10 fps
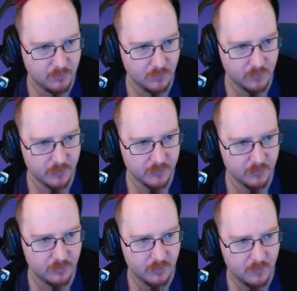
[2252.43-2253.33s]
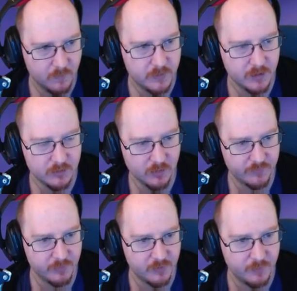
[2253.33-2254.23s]
more questions. Winston can jump
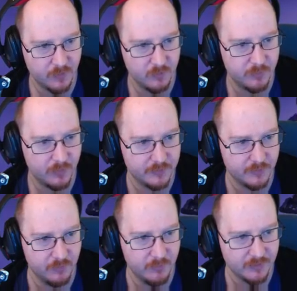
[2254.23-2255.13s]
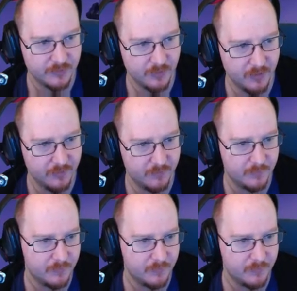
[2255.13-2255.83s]
from his spawn point to the room outside.